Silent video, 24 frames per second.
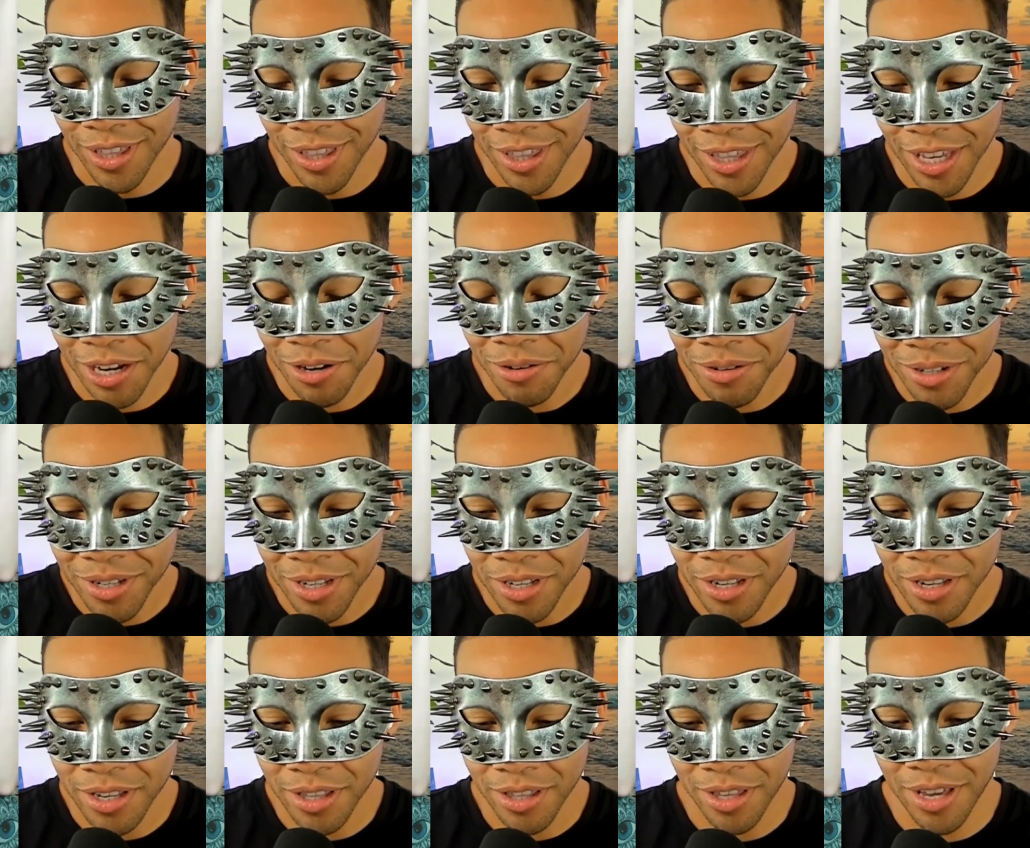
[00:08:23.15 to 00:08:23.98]
there was
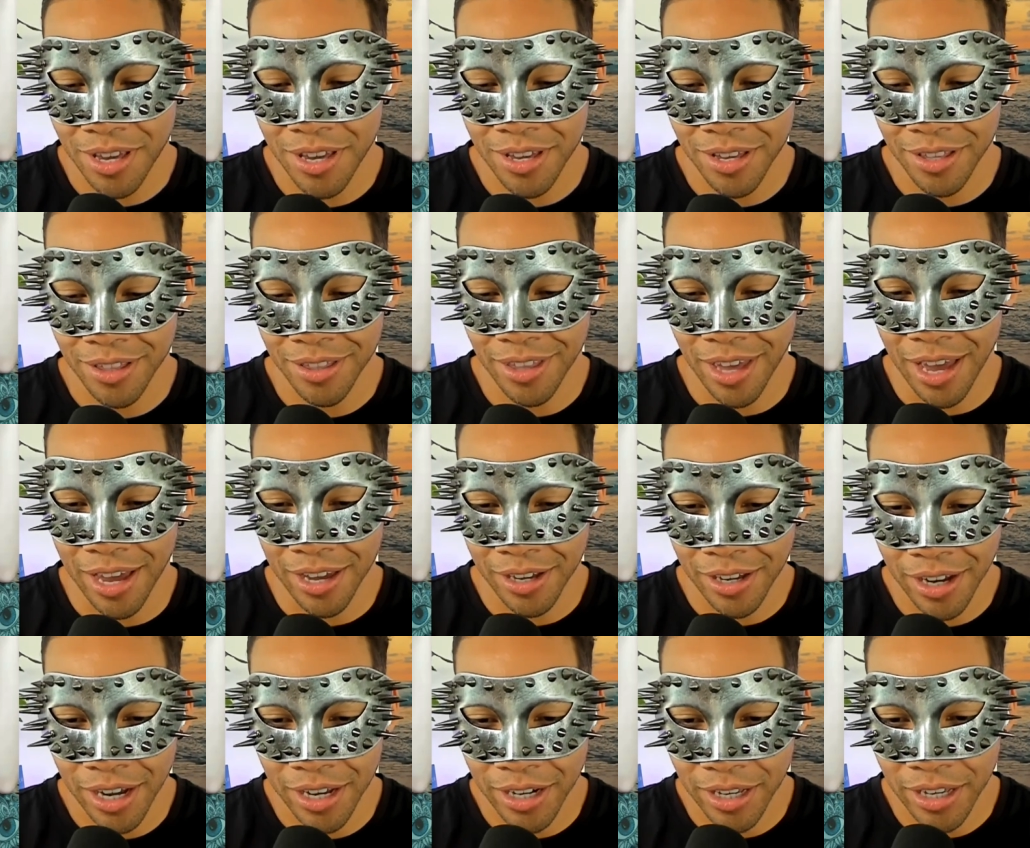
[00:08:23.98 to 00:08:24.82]
this thing
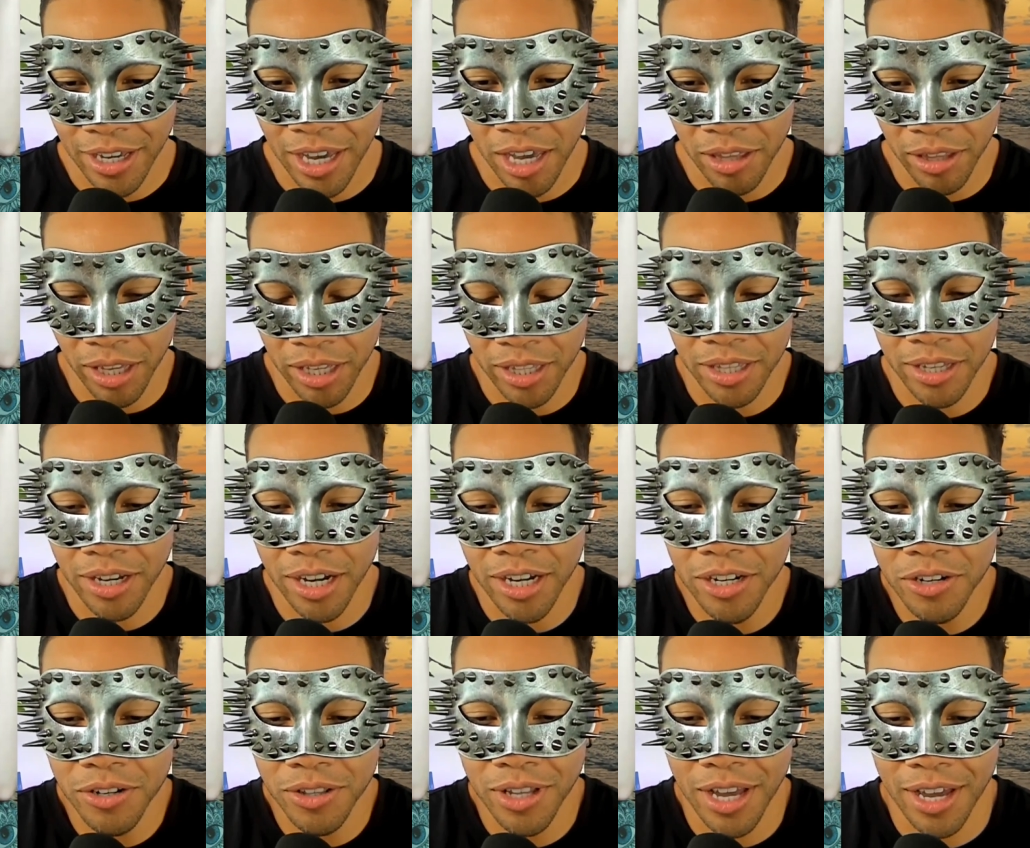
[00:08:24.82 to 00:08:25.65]
that kind of came, like the
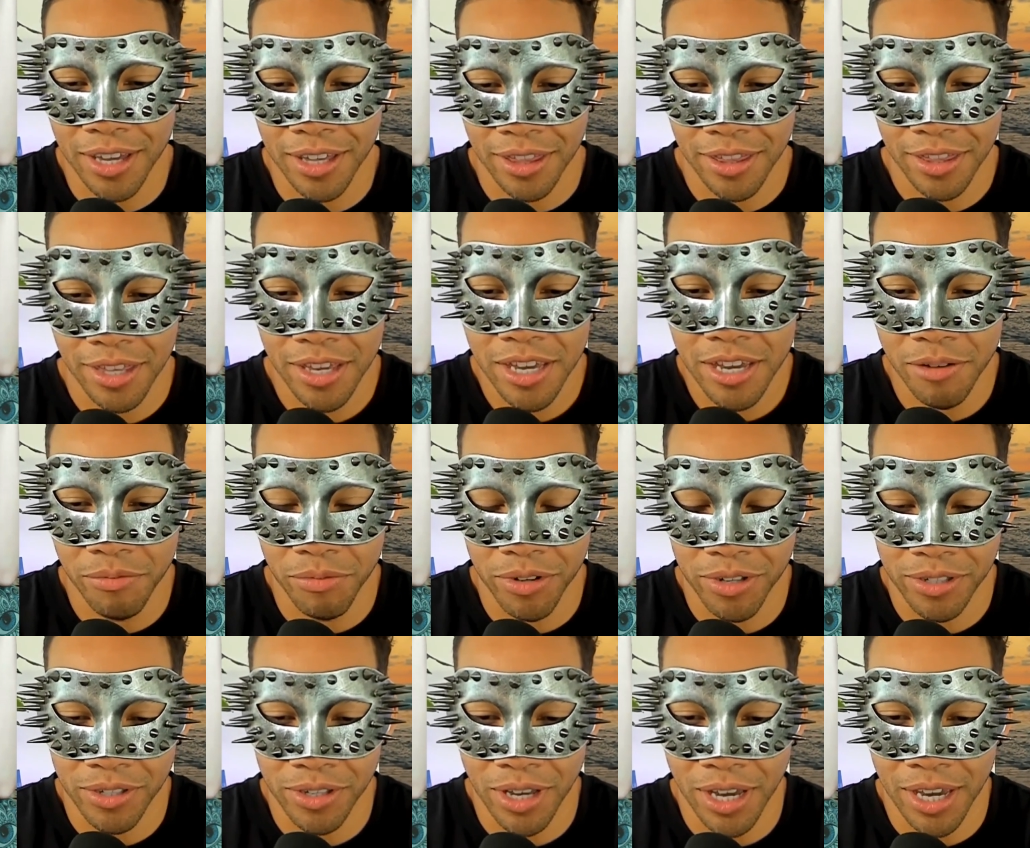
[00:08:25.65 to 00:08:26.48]
underlying theme
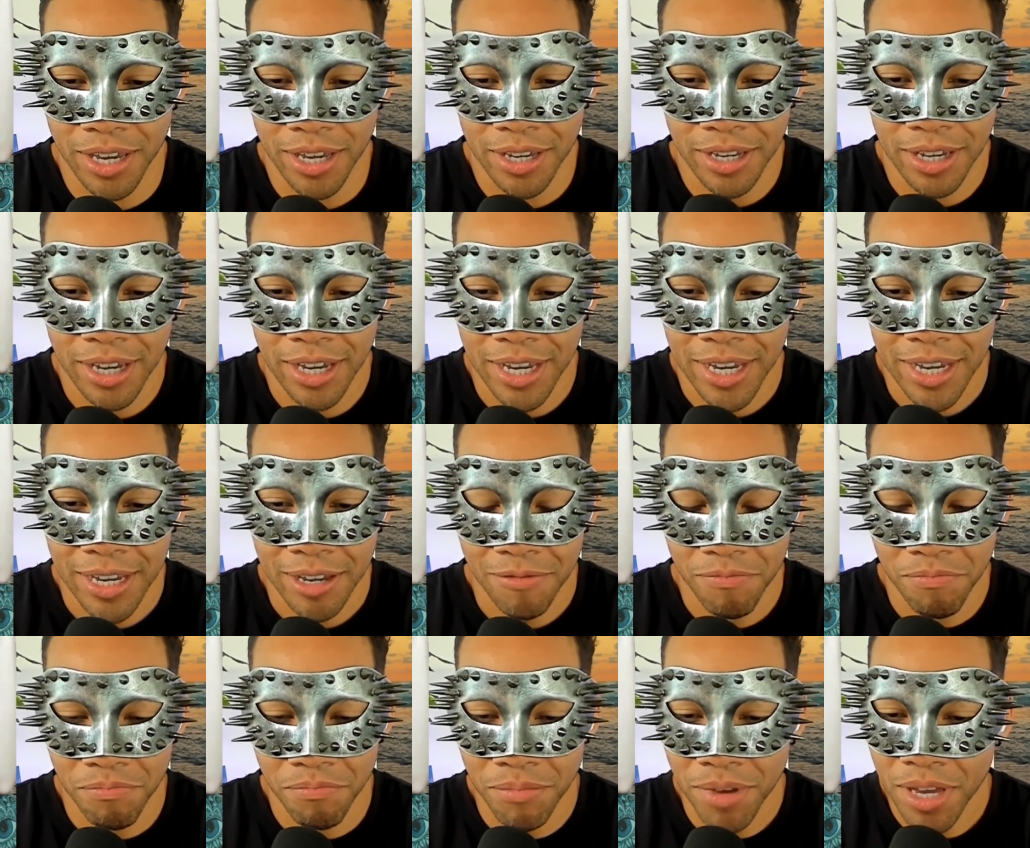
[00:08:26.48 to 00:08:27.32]
was like
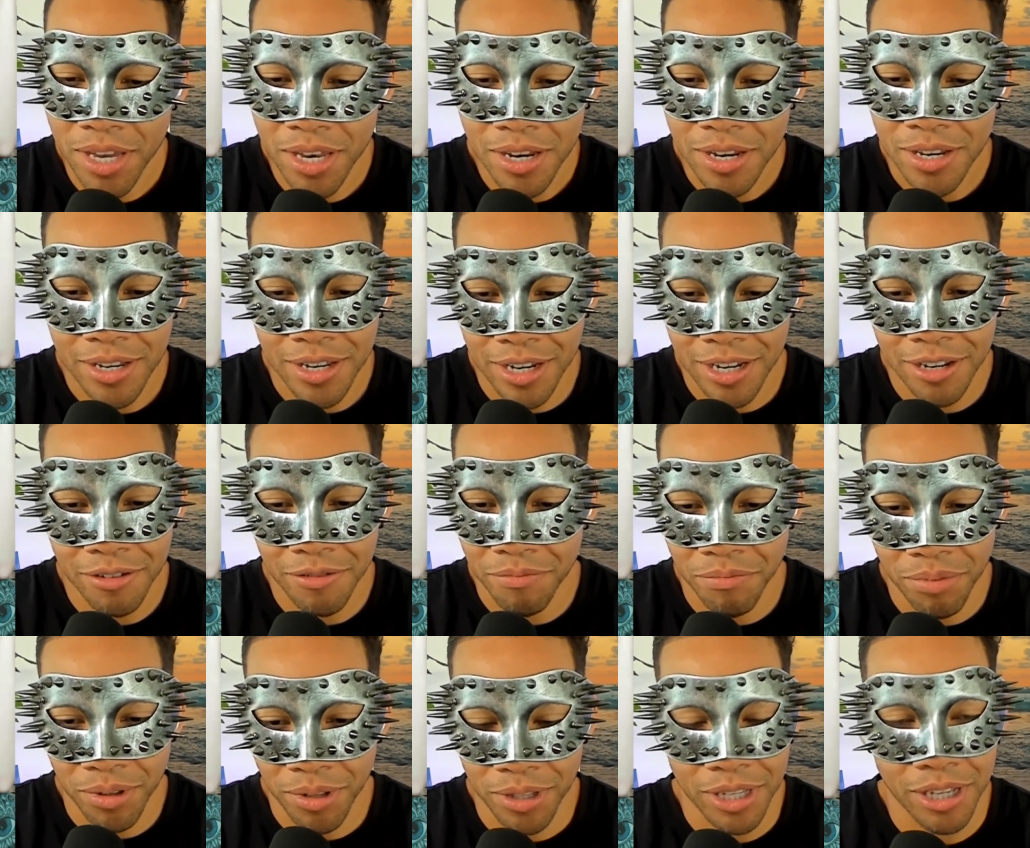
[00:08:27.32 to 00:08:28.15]
men
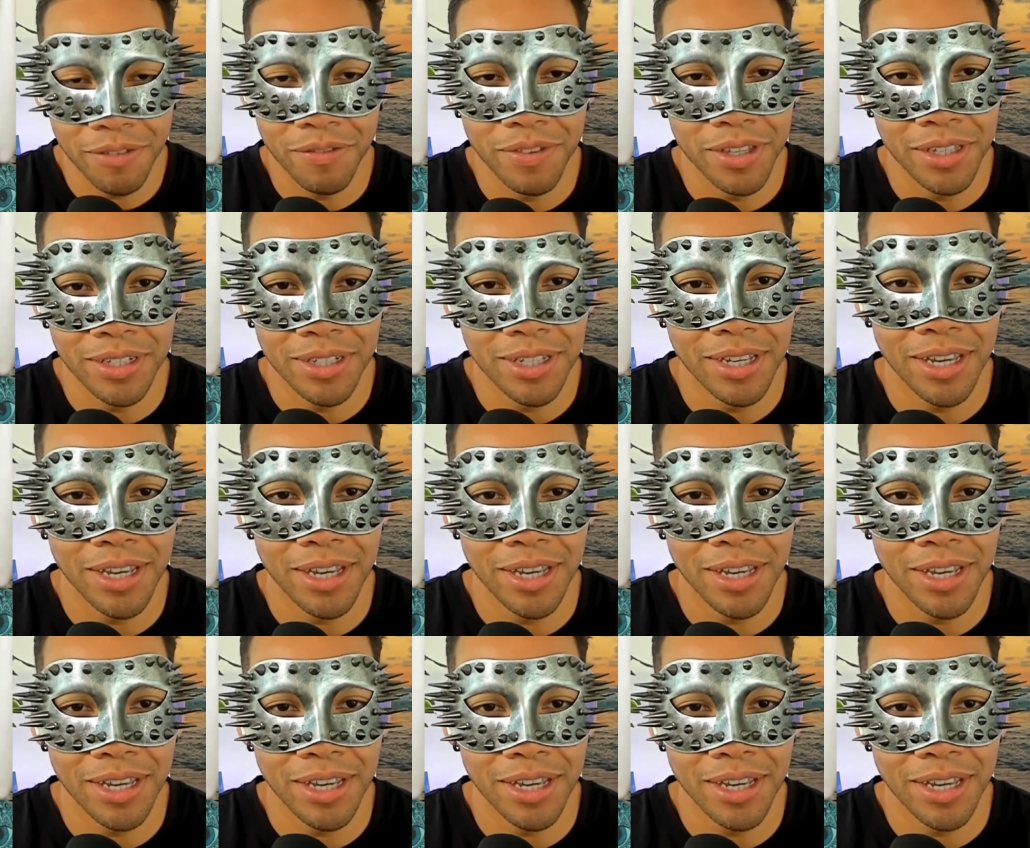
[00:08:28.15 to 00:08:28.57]
didn't believe these